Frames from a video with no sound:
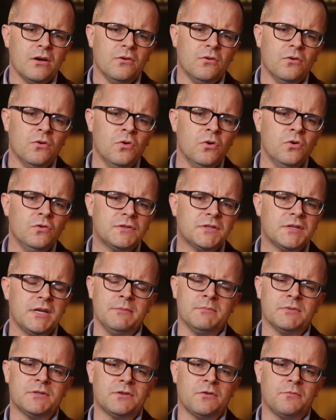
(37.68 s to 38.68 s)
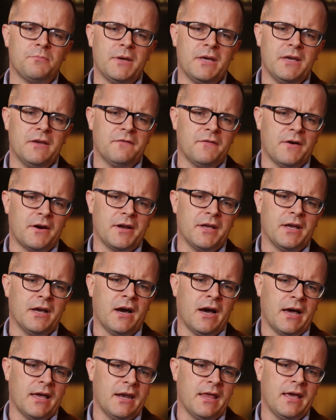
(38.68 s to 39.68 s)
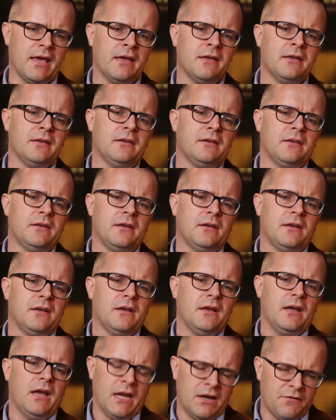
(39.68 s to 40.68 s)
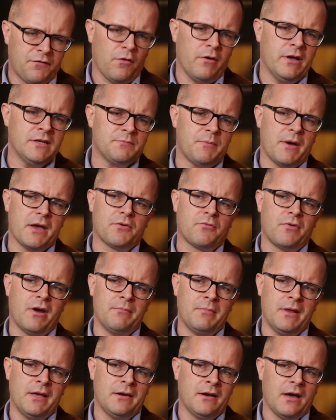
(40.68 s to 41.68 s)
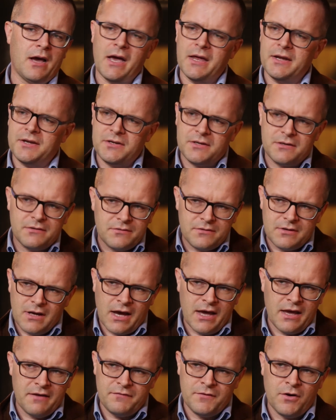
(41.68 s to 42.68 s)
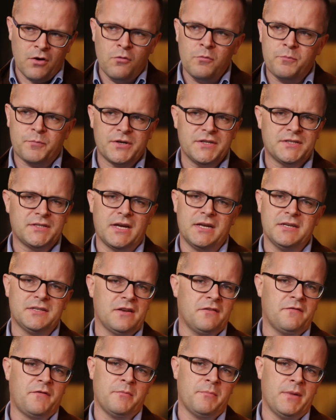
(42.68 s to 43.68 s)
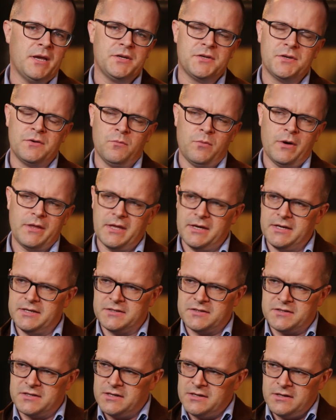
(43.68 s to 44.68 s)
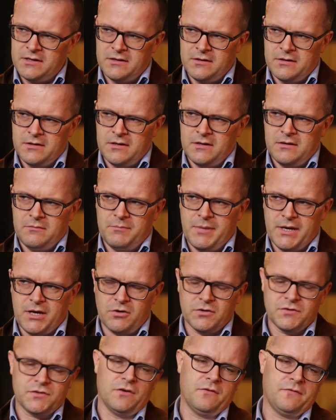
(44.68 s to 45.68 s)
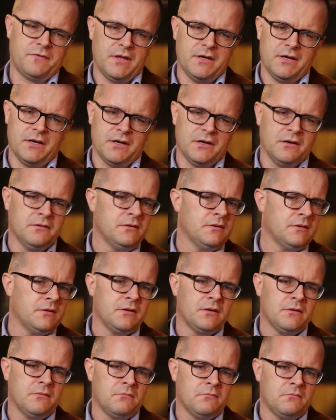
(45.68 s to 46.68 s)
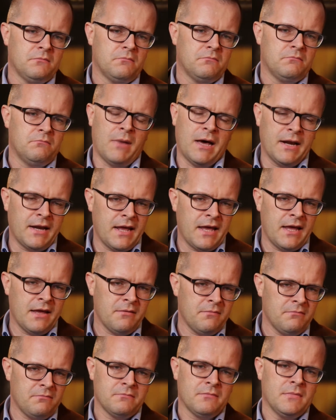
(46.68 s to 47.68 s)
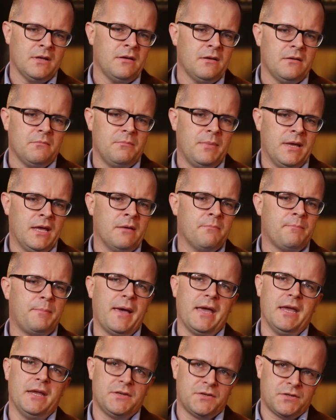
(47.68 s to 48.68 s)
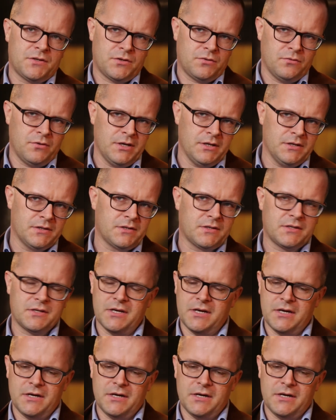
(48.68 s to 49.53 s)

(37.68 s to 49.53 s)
who seems to be very highly influenced by Kremlin. I have no precise information whether it's because of the money being paid to his